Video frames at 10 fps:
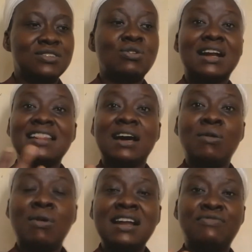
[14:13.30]
So
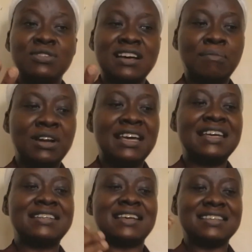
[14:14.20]
another word for
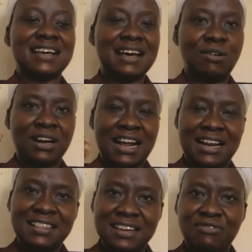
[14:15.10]
sampling, or
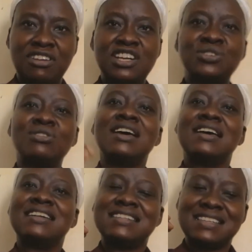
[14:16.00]
another definition,
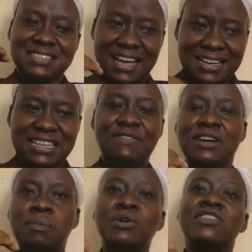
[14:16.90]
it is a
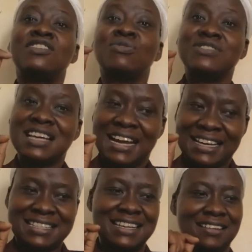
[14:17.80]
scientific process of
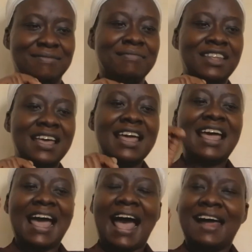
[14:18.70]
selecting
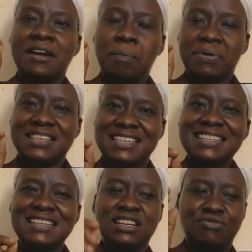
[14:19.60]
a
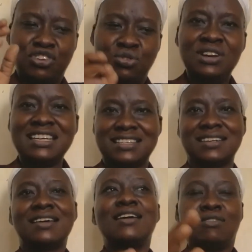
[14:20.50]
representative
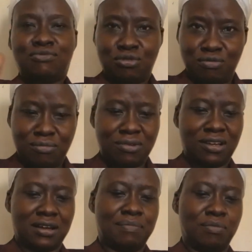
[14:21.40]
unit from
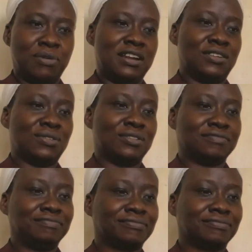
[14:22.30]
a population.